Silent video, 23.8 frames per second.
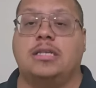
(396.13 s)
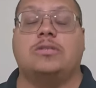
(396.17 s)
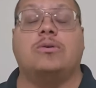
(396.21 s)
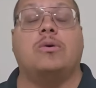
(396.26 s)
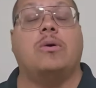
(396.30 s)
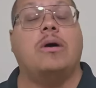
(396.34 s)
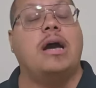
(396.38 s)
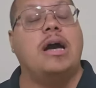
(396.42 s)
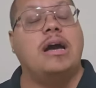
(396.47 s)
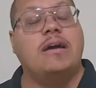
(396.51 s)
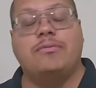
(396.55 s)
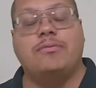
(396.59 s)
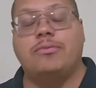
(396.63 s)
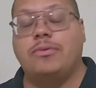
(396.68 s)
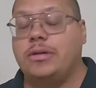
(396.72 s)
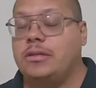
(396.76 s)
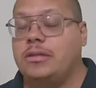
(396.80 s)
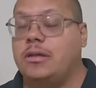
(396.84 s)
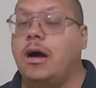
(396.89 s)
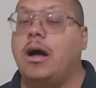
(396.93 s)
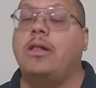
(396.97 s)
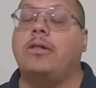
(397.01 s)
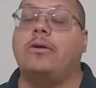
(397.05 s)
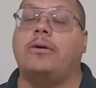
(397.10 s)
So
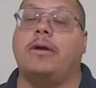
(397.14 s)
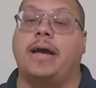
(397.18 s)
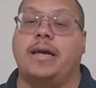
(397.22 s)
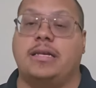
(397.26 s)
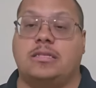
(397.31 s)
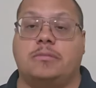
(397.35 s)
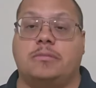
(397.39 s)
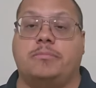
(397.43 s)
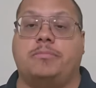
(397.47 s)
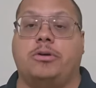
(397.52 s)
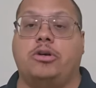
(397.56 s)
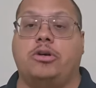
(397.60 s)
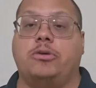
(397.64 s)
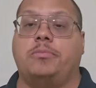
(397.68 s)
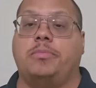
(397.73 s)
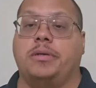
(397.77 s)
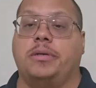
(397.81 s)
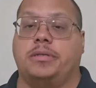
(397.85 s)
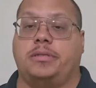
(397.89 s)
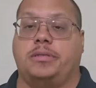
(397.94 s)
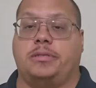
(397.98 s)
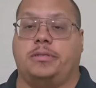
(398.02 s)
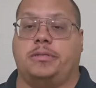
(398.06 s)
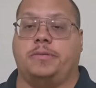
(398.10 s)
every dollar has a
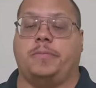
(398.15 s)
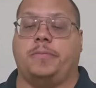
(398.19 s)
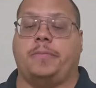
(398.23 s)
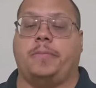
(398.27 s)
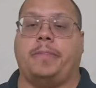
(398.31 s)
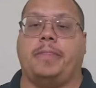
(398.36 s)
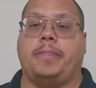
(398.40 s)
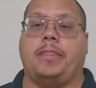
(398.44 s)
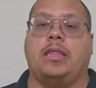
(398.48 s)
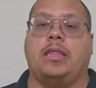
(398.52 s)
purpose.